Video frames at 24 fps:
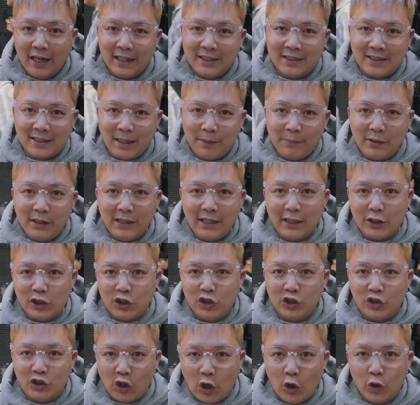it's something that
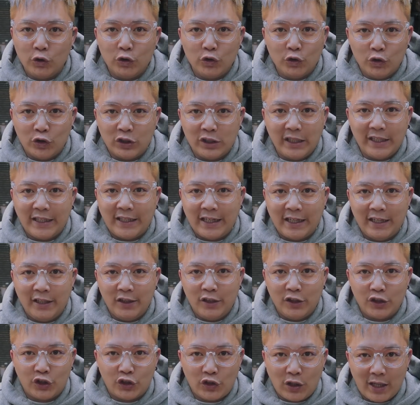you don't usually get
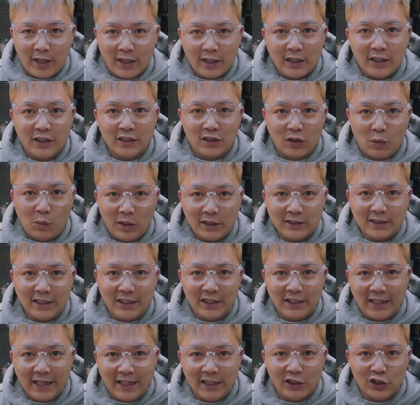in Australia because the ones
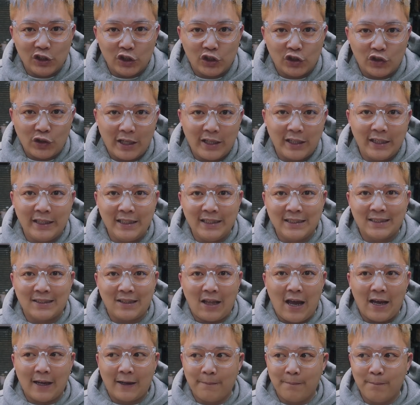that you get in Australia, it's
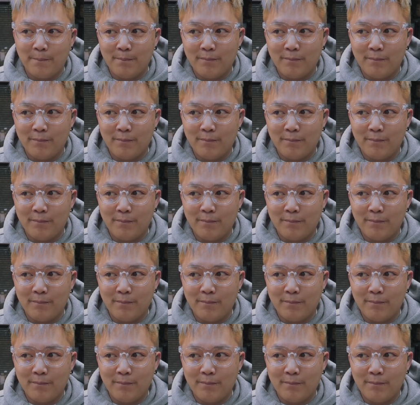like